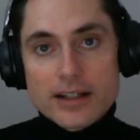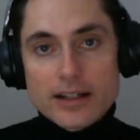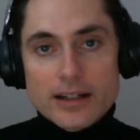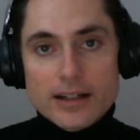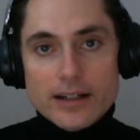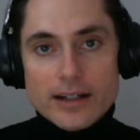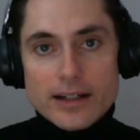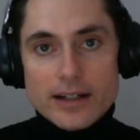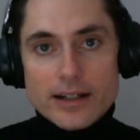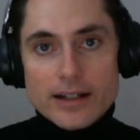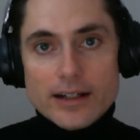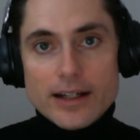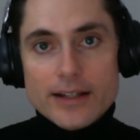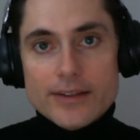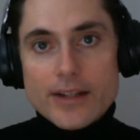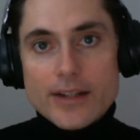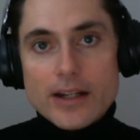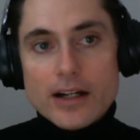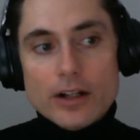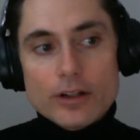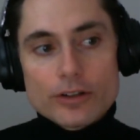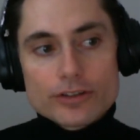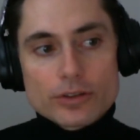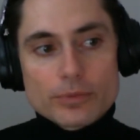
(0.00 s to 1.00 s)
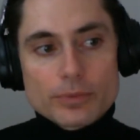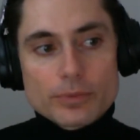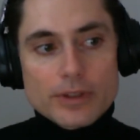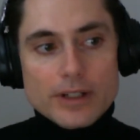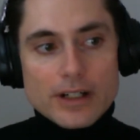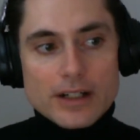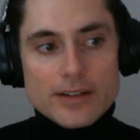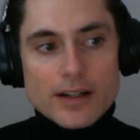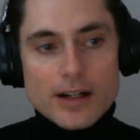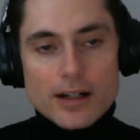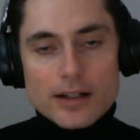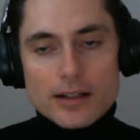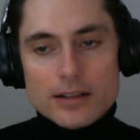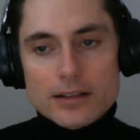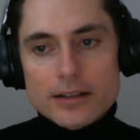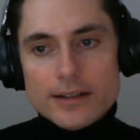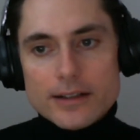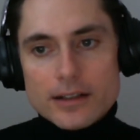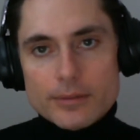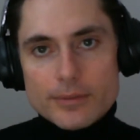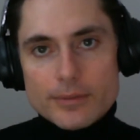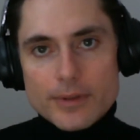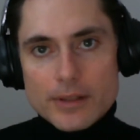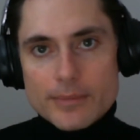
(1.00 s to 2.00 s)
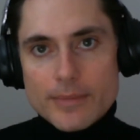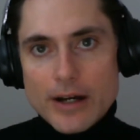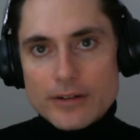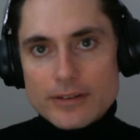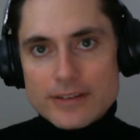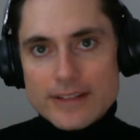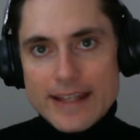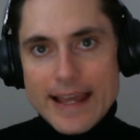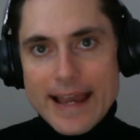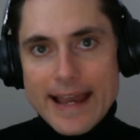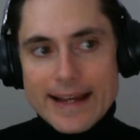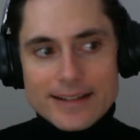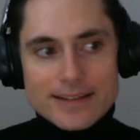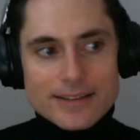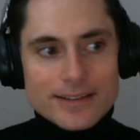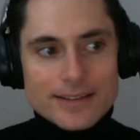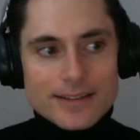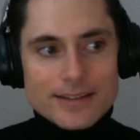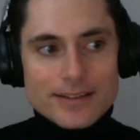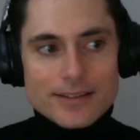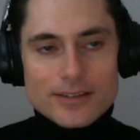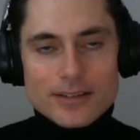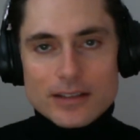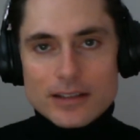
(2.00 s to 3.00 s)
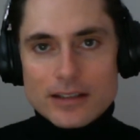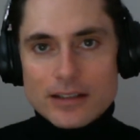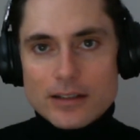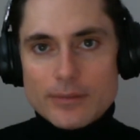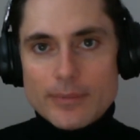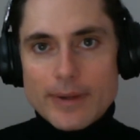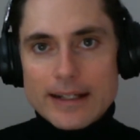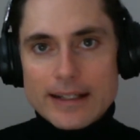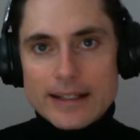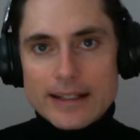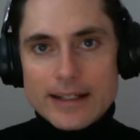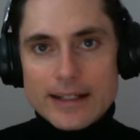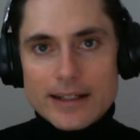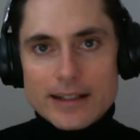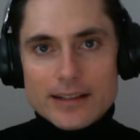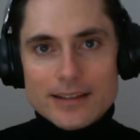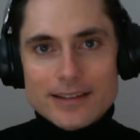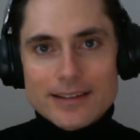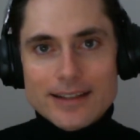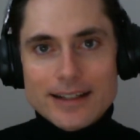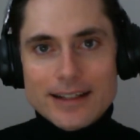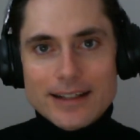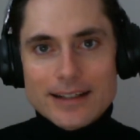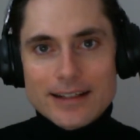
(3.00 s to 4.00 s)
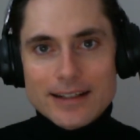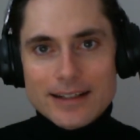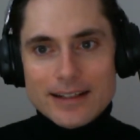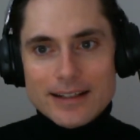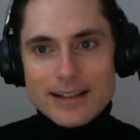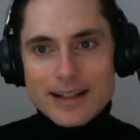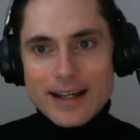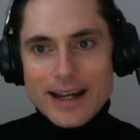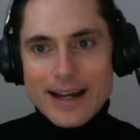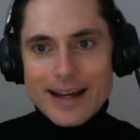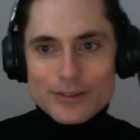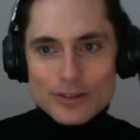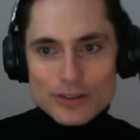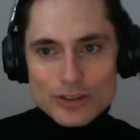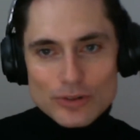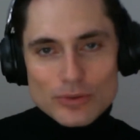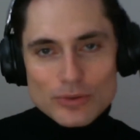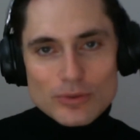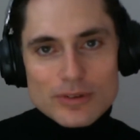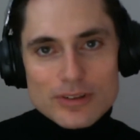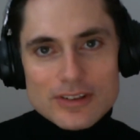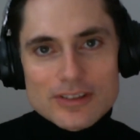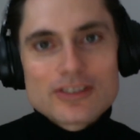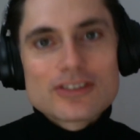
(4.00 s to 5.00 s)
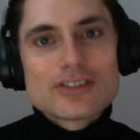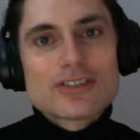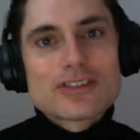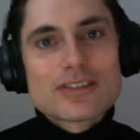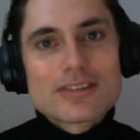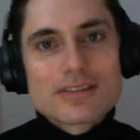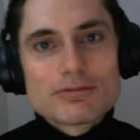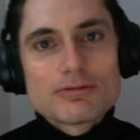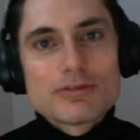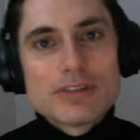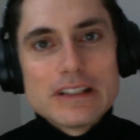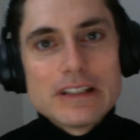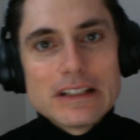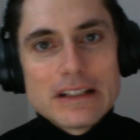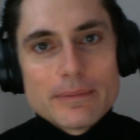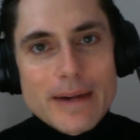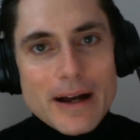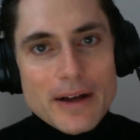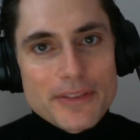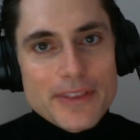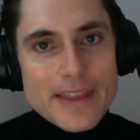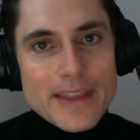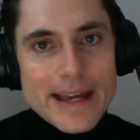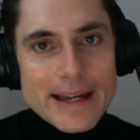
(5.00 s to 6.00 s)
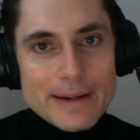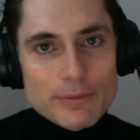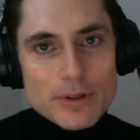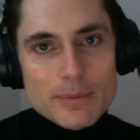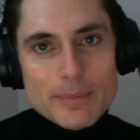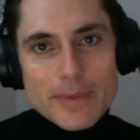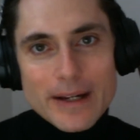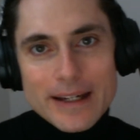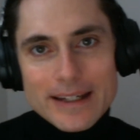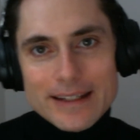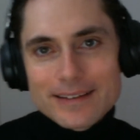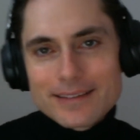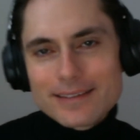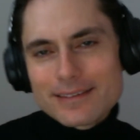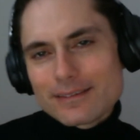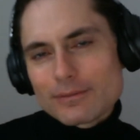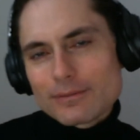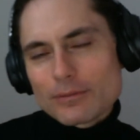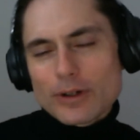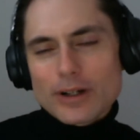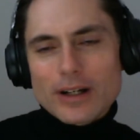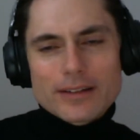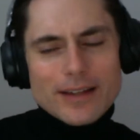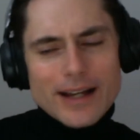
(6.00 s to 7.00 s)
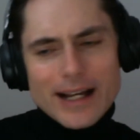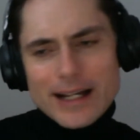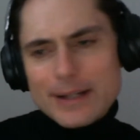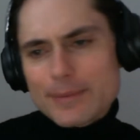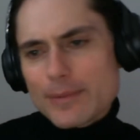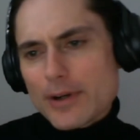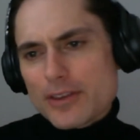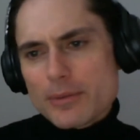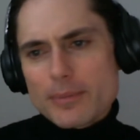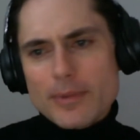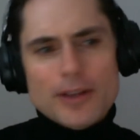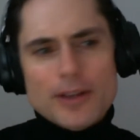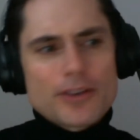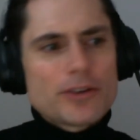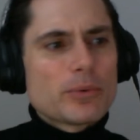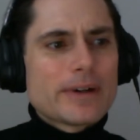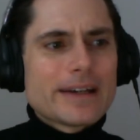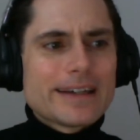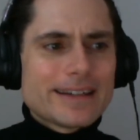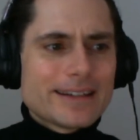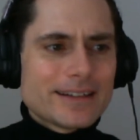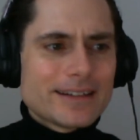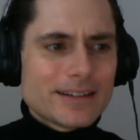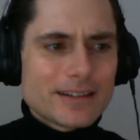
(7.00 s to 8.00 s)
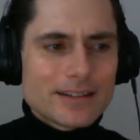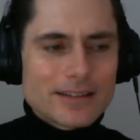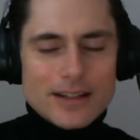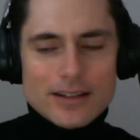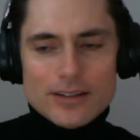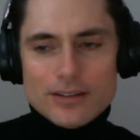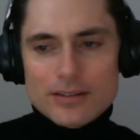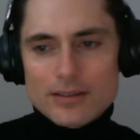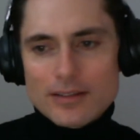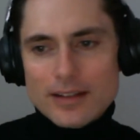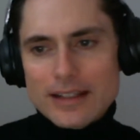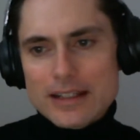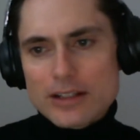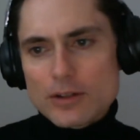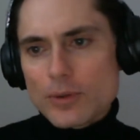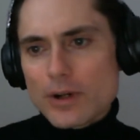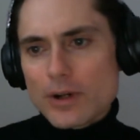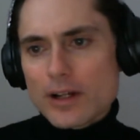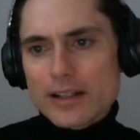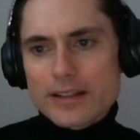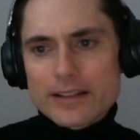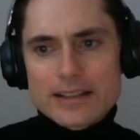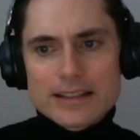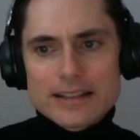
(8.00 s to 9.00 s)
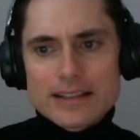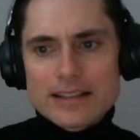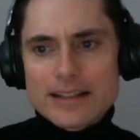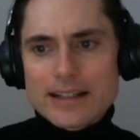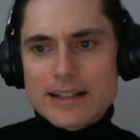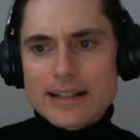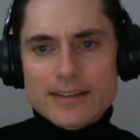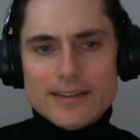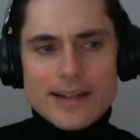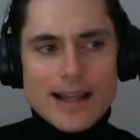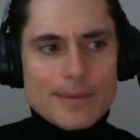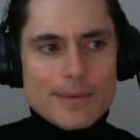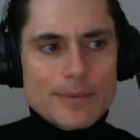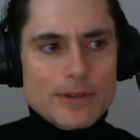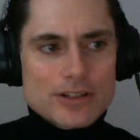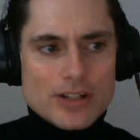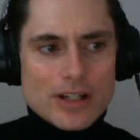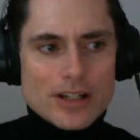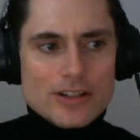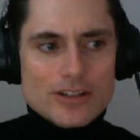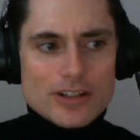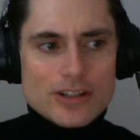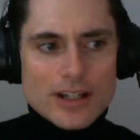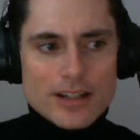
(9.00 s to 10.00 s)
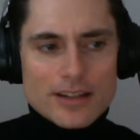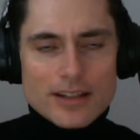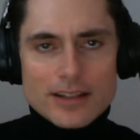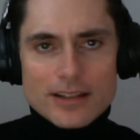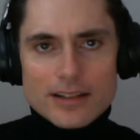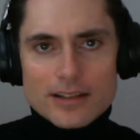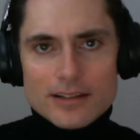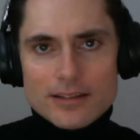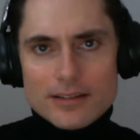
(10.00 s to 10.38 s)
And then also we're going to talk a little bit about taxes, and depending on how students feel about that, we're going to talk about them on the way in inequality and in climate change, I think.